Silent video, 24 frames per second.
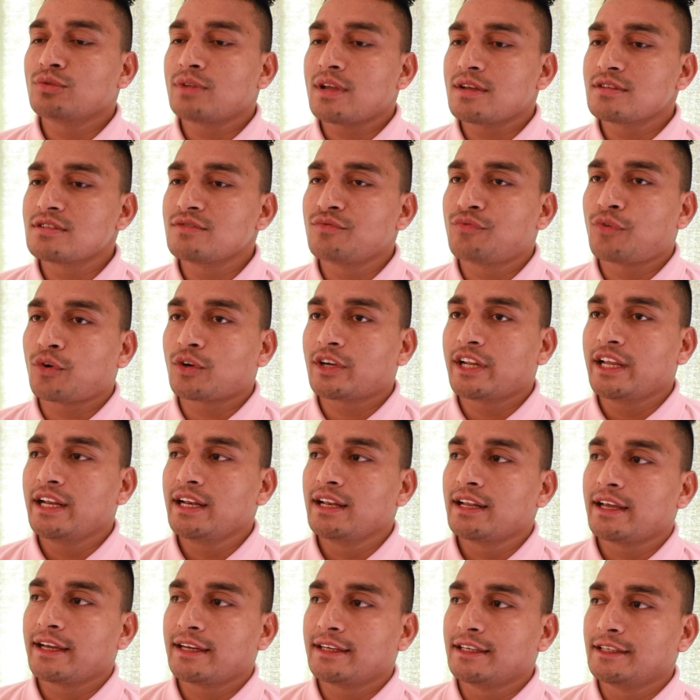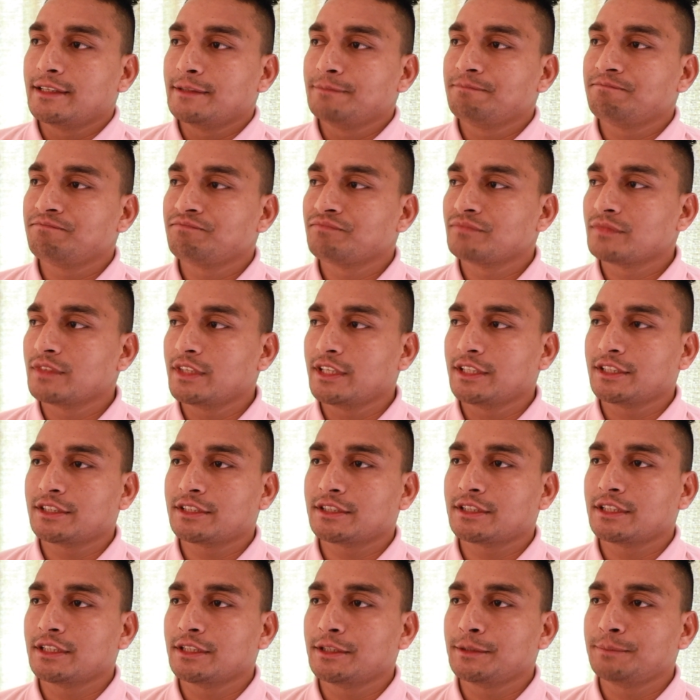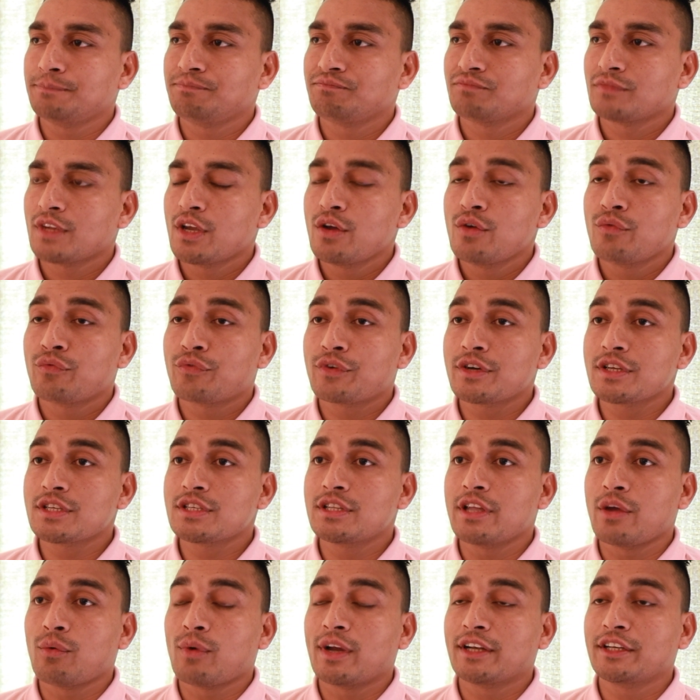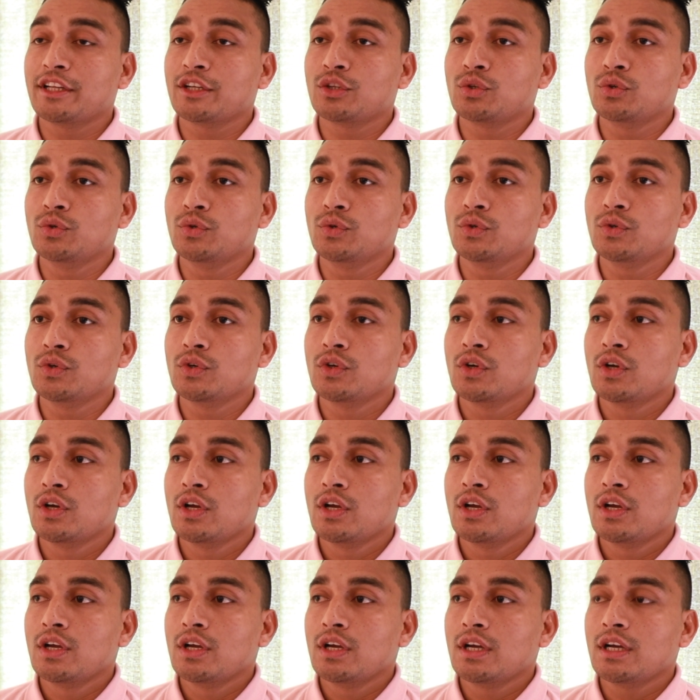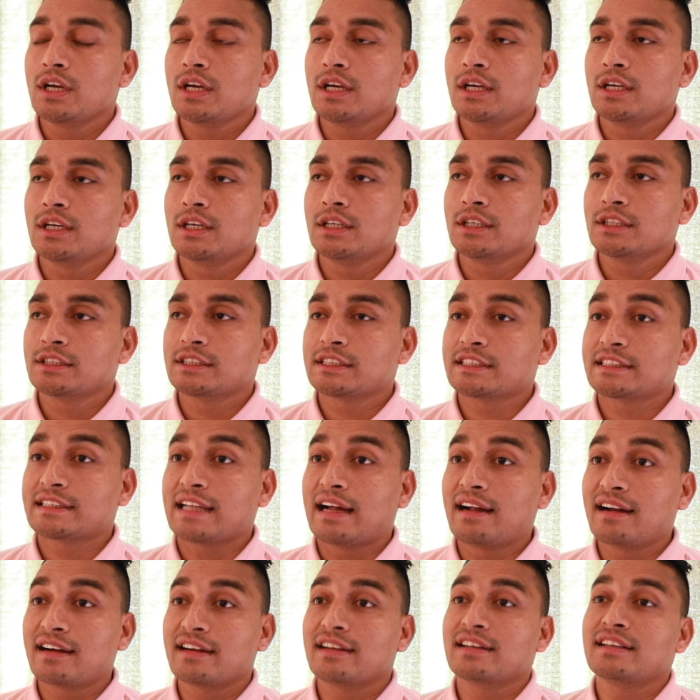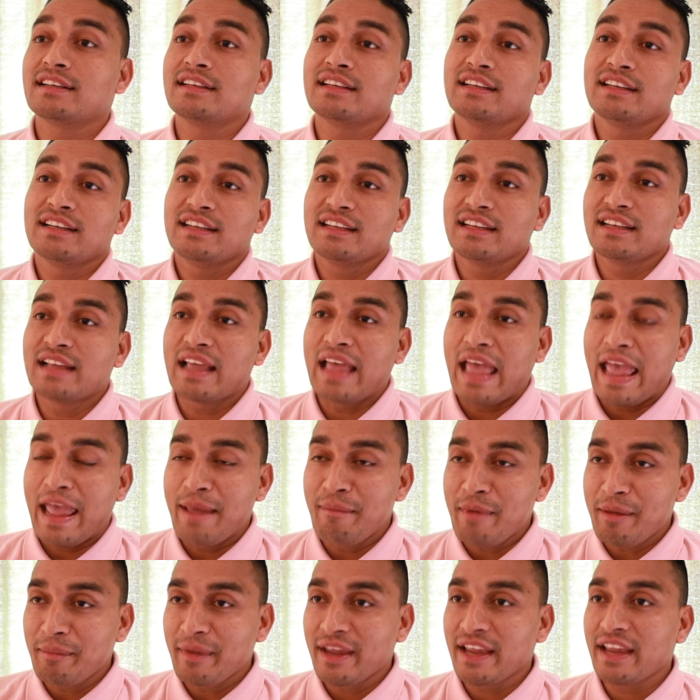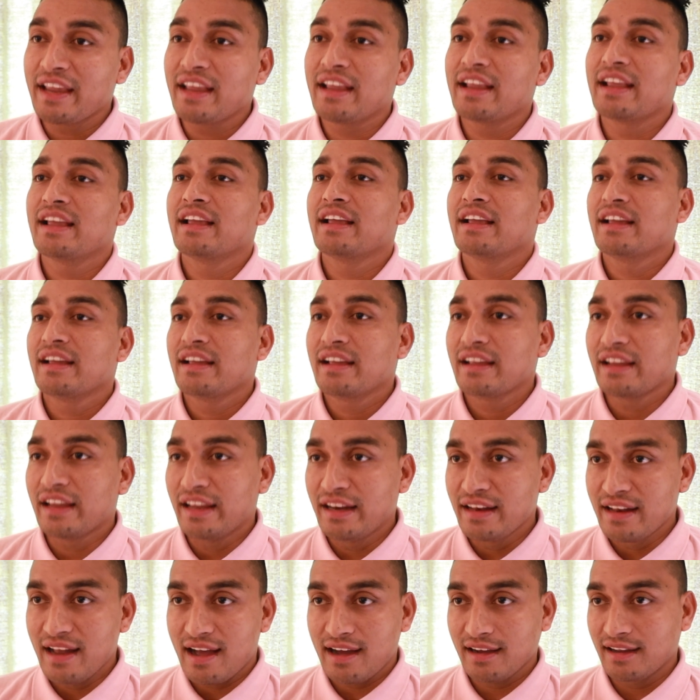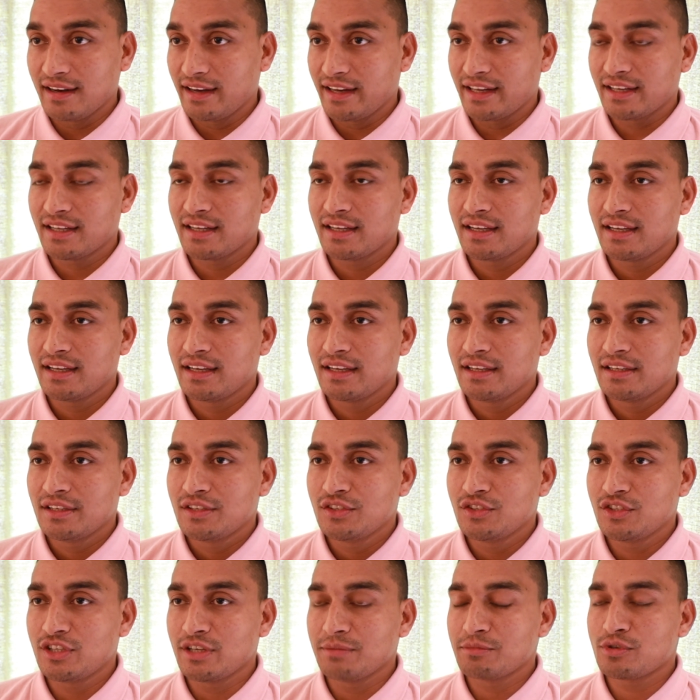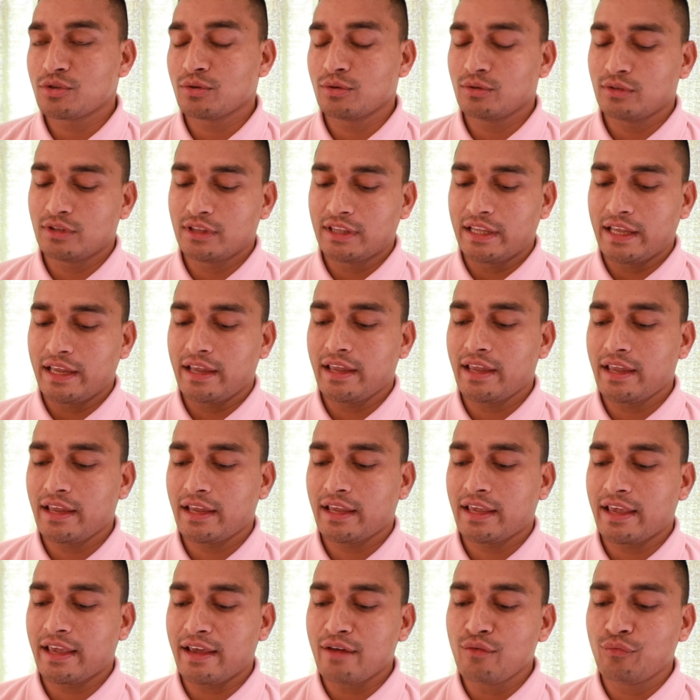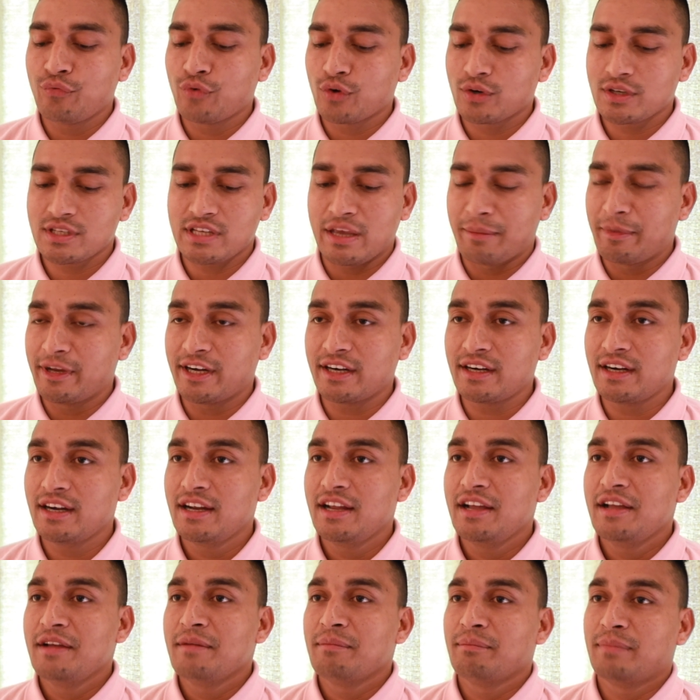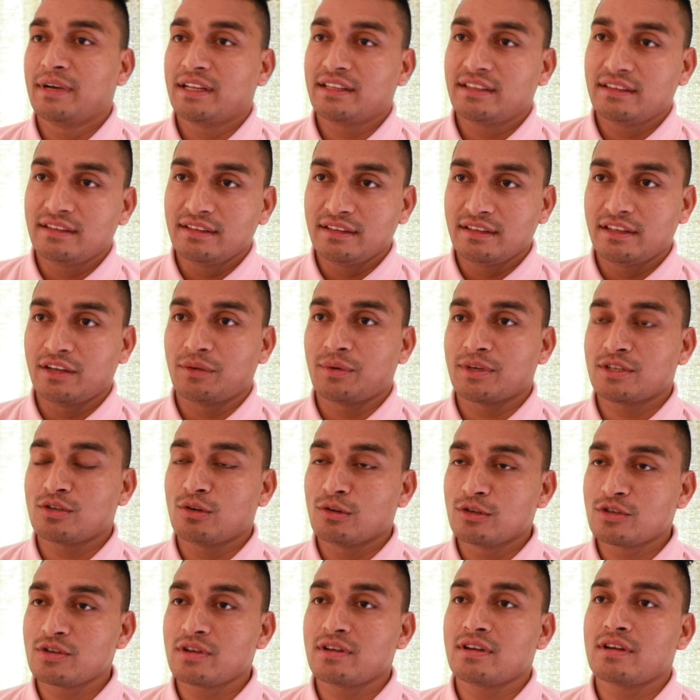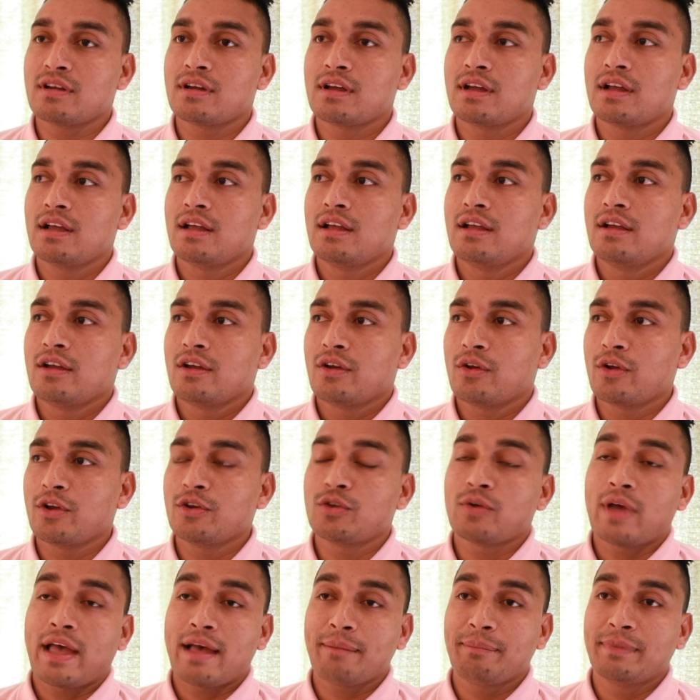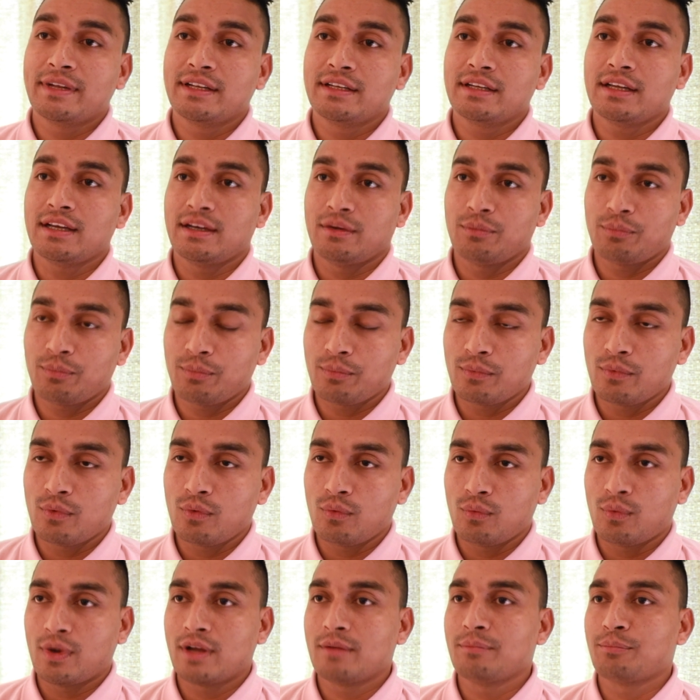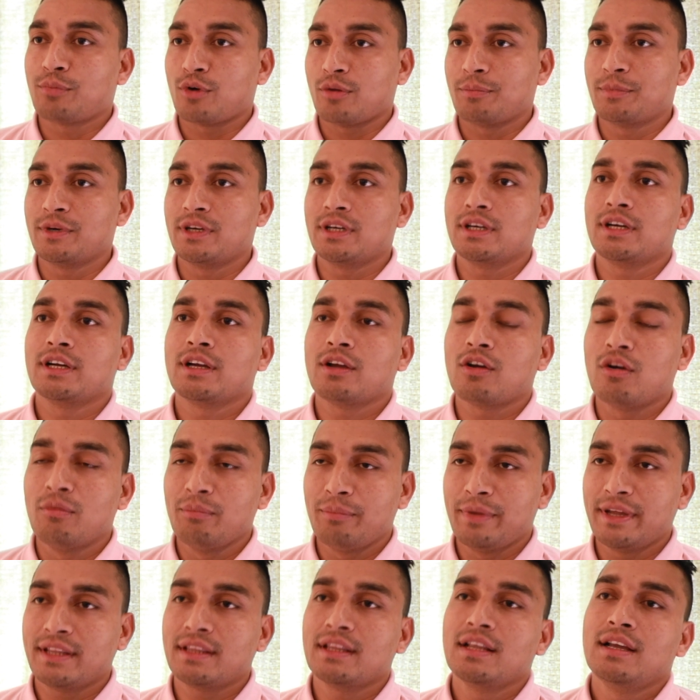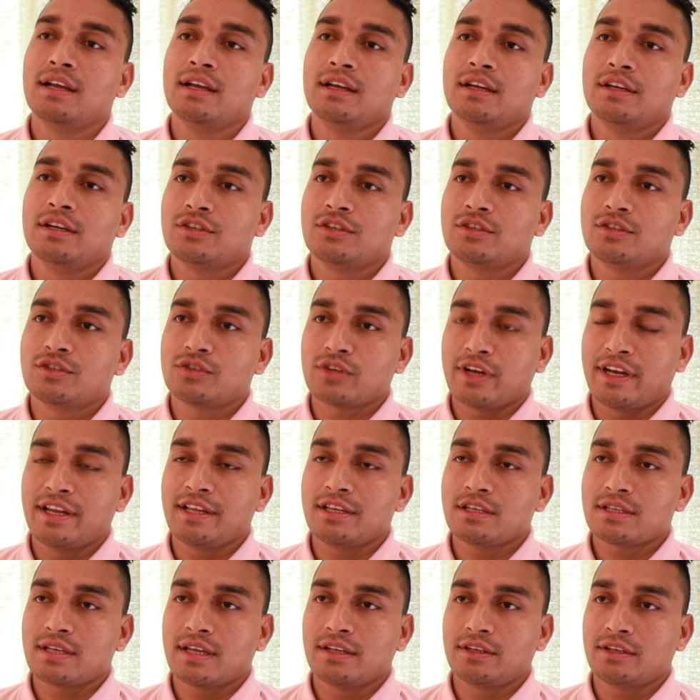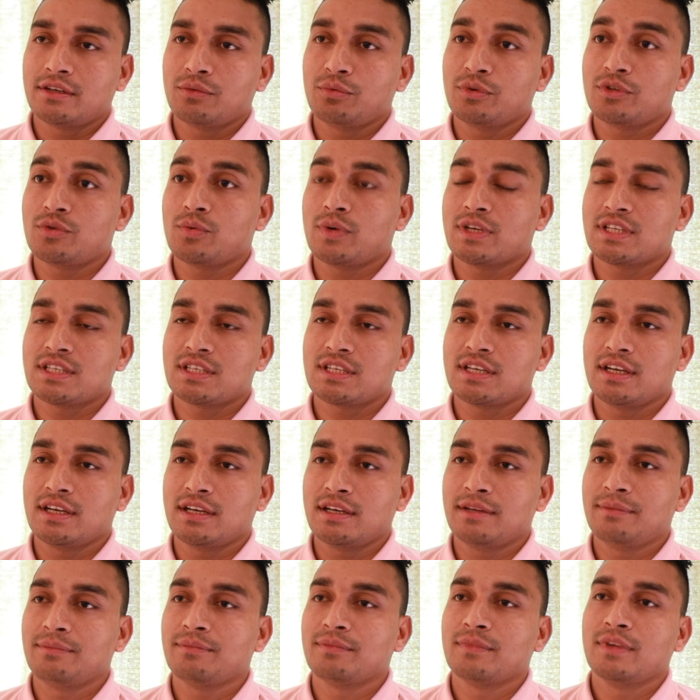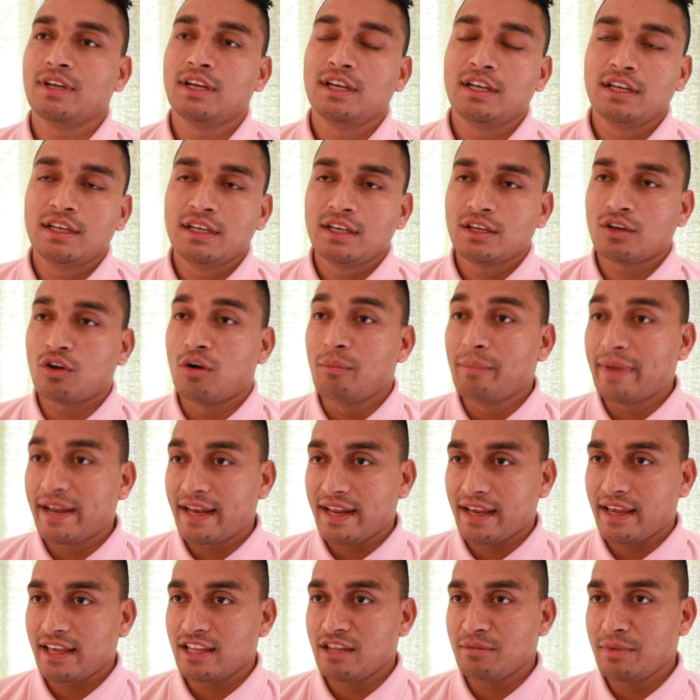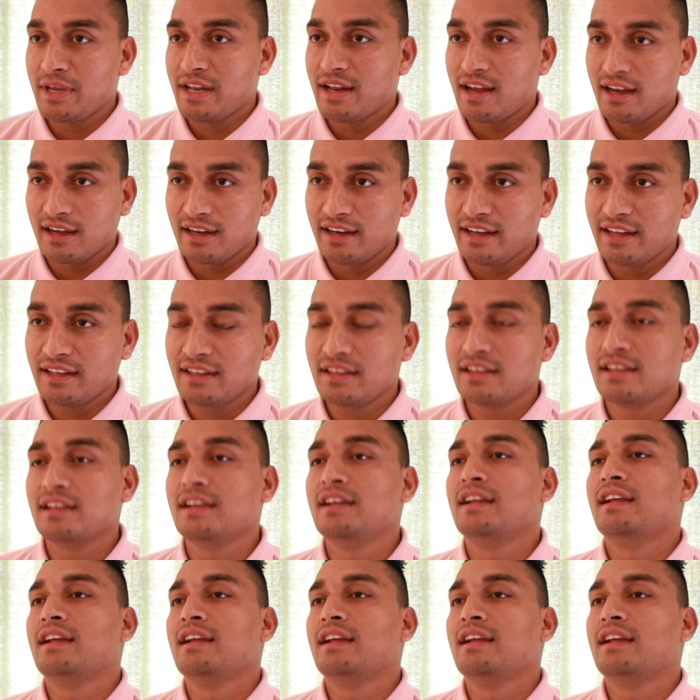2014, like this first they wanted to start MMA in Nagaland gym. So they came for a seminar, but there was also going to happen one proper combat training center, which was Combat Academy Nagaland.